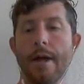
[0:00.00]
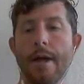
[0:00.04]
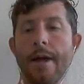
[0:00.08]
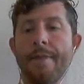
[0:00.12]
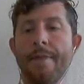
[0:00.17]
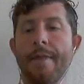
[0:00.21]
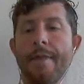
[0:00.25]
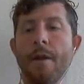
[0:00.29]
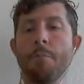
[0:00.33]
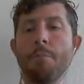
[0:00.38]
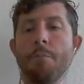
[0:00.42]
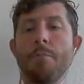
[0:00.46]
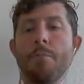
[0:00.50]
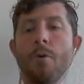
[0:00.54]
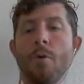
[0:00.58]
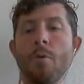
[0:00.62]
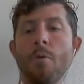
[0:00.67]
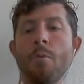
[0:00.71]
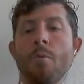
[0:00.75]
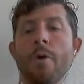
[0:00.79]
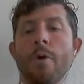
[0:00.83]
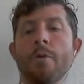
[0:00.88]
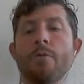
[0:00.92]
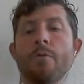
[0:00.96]
and then
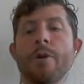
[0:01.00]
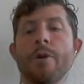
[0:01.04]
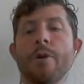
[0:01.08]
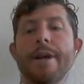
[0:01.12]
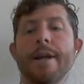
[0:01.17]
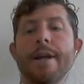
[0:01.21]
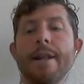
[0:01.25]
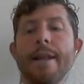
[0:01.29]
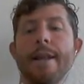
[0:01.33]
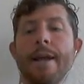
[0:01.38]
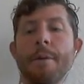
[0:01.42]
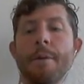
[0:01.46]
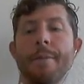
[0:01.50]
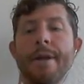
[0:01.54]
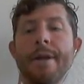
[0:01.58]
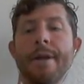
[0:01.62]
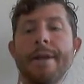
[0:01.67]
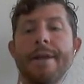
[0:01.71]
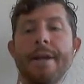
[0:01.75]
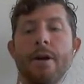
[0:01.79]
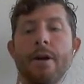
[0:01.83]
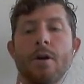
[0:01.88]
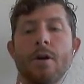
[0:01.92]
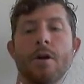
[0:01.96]
boom, we reclaimed
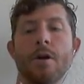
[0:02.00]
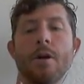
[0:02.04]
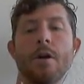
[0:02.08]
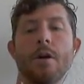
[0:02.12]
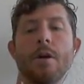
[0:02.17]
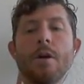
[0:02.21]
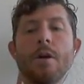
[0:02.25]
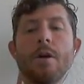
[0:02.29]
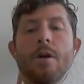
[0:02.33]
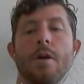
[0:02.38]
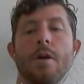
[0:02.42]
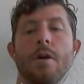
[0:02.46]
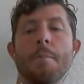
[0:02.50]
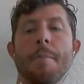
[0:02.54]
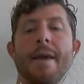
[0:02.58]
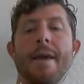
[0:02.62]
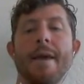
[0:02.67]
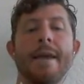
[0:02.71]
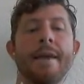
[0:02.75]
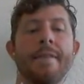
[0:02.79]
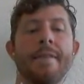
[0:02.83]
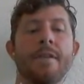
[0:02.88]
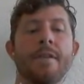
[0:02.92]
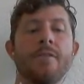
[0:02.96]
it here,
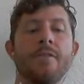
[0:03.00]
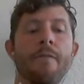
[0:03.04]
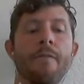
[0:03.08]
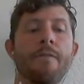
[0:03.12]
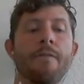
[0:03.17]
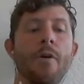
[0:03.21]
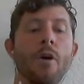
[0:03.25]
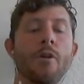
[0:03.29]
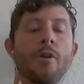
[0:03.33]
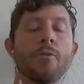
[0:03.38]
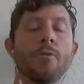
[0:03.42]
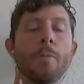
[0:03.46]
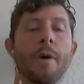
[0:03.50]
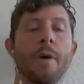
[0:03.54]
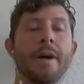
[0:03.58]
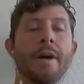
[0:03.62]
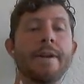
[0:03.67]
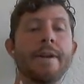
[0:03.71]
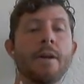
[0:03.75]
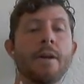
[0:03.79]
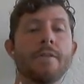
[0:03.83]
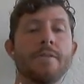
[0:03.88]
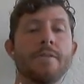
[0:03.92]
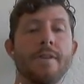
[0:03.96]
making this a false
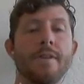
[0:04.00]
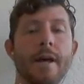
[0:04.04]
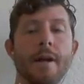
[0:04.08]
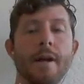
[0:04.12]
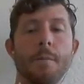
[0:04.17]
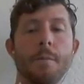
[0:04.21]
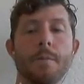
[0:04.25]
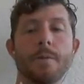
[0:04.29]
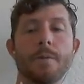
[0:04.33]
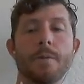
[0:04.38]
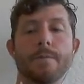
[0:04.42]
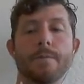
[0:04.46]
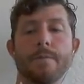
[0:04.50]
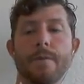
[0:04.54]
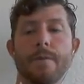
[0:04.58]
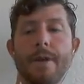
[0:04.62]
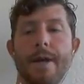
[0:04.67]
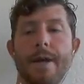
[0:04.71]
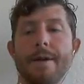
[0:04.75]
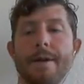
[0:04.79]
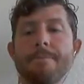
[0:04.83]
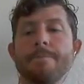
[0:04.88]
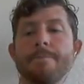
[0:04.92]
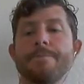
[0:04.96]
breakdown setup.
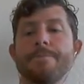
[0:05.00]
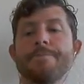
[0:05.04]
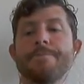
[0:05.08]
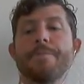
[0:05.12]
Okay.